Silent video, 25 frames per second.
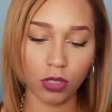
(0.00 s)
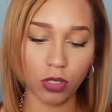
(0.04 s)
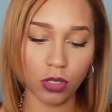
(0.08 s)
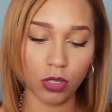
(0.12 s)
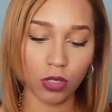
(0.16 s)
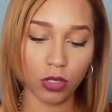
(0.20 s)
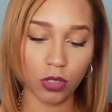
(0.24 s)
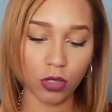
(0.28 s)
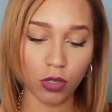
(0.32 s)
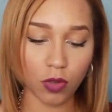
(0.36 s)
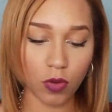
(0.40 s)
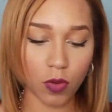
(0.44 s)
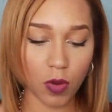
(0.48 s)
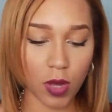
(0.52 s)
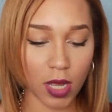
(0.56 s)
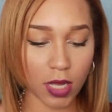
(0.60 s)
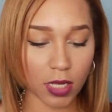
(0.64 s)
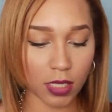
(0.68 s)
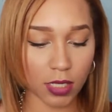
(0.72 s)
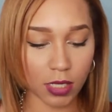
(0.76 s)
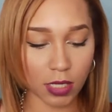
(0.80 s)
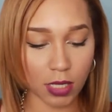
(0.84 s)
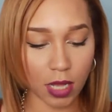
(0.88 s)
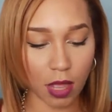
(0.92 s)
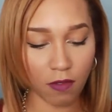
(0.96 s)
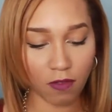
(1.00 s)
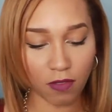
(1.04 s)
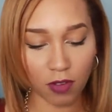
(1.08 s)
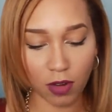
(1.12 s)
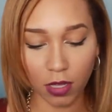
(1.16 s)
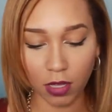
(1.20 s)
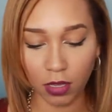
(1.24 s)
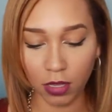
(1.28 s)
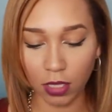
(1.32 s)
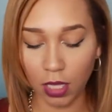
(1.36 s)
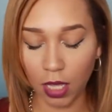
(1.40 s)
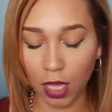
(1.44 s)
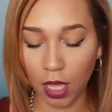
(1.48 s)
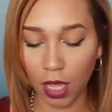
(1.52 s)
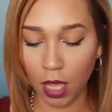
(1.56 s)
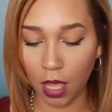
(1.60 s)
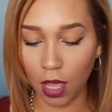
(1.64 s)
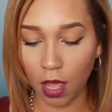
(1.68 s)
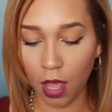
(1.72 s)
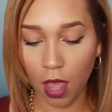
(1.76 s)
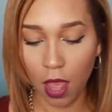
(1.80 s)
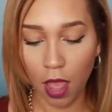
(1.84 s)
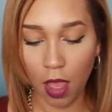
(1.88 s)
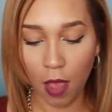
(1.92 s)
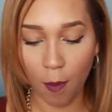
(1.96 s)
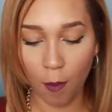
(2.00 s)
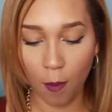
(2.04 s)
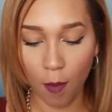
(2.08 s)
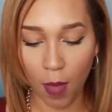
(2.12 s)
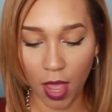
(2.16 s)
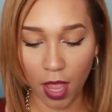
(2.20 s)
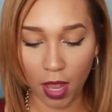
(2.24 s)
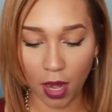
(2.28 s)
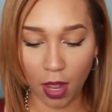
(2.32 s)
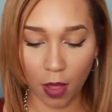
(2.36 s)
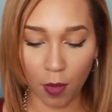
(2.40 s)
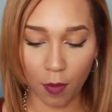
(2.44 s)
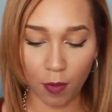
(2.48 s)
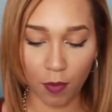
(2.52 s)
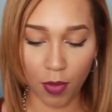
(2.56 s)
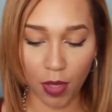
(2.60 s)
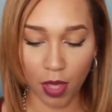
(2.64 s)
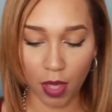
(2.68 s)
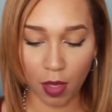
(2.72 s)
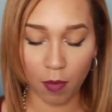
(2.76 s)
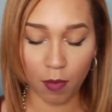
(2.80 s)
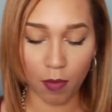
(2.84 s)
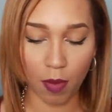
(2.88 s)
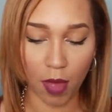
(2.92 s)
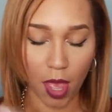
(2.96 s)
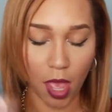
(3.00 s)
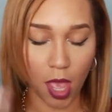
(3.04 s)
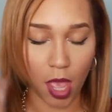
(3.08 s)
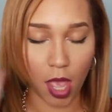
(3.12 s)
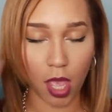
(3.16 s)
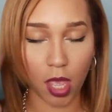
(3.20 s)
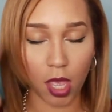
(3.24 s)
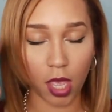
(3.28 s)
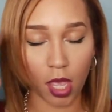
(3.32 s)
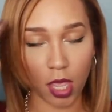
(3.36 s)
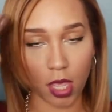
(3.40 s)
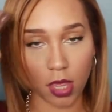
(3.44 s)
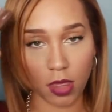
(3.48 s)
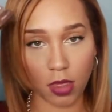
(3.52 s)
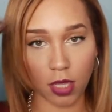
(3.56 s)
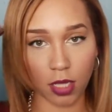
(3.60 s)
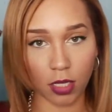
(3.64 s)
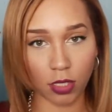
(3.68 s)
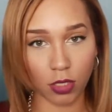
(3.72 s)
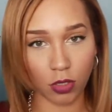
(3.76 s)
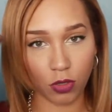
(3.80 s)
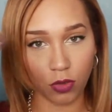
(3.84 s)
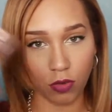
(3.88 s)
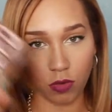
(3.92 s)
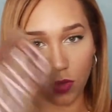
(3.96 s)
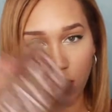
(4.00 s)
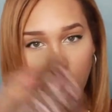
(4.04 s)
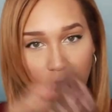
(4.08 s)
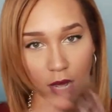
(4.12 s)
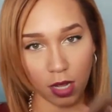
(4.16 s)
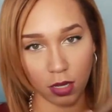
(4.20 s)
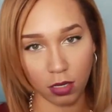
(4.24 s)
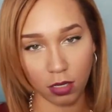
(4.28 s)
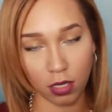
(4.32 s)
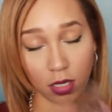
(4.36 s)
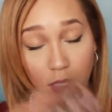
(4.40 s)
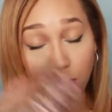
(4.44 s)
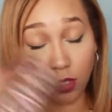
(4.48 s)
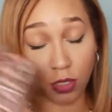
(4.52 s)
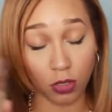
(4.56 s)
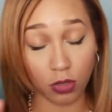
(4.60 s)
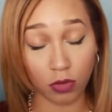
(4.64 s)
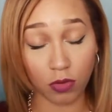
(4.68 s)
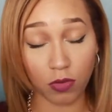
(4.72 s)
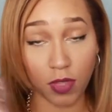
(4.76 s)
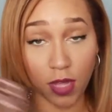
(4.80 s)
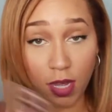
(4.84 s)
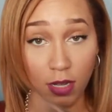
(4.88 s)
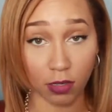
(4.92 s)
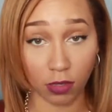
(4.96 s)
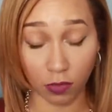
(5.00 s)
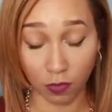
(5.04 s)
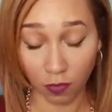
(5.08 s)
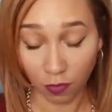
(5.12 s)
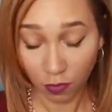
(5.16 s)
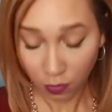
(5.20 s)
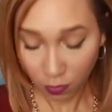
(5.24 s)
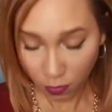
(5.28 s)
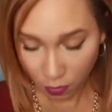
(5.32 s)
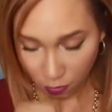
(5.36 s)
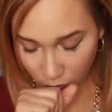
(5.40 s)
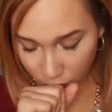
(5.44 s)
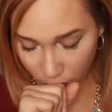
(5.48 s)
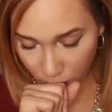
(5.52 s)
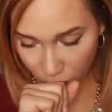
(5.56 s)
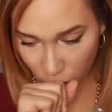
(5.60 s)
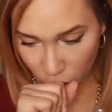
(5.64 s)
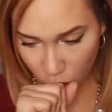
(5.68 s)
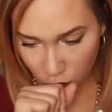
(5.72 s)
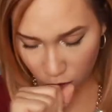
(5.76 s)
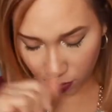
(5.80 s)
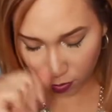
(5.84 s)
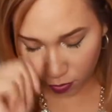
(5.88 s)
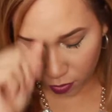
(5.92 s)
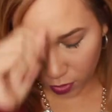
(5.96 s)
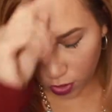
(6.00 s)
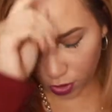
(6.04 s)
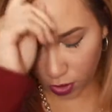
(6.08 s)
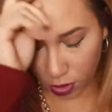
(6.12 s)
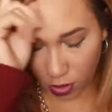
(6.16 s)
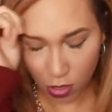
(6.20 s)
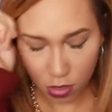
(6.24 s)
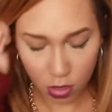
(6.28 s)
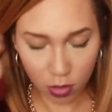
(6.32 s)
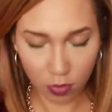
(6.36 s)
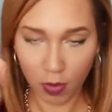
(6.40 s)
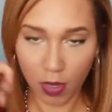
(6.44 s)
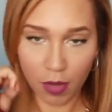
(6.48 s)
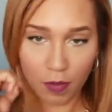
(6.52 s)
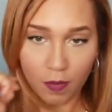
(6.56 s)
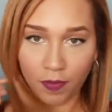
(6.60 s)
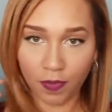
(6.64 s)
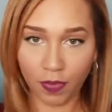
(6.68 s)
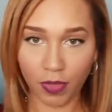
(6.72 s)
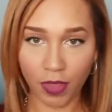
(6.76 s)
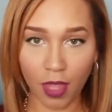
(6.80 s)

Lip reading: 2 has definitely made a big bang in the 2000. Oh, excuse me.